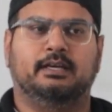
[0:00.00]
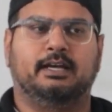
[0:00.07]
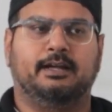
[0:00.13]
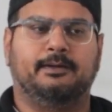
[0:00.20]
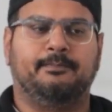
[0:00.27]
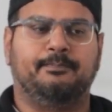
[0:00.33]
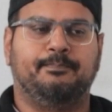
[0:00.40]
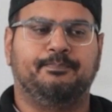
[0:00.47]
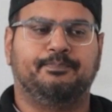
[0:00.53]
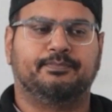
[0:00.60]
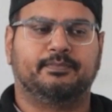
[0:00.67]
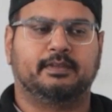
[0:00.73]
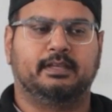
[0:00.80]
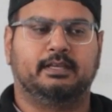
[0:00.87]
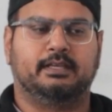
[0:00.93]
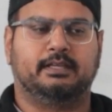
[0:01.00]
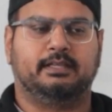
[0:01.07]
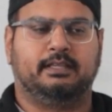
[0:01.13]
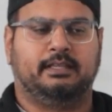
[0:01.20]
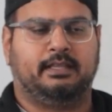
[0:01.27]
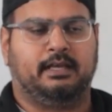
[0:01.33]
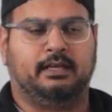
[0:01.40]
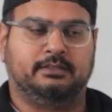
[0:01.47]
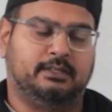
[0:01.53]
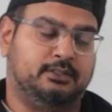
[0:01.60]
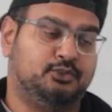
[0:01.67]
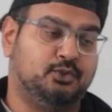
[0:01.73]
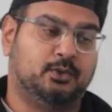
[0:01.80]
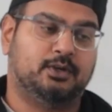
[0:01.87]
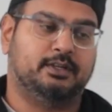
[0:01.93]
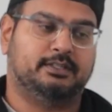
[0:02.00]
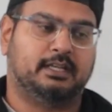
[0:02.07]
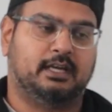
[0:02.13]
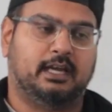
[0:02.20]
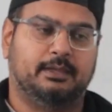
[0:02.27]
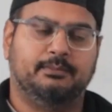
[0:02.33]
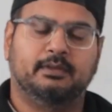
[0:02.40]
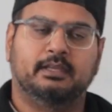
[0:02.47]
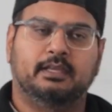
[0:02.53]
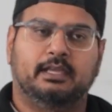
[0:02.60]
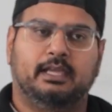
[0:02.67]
a shorter time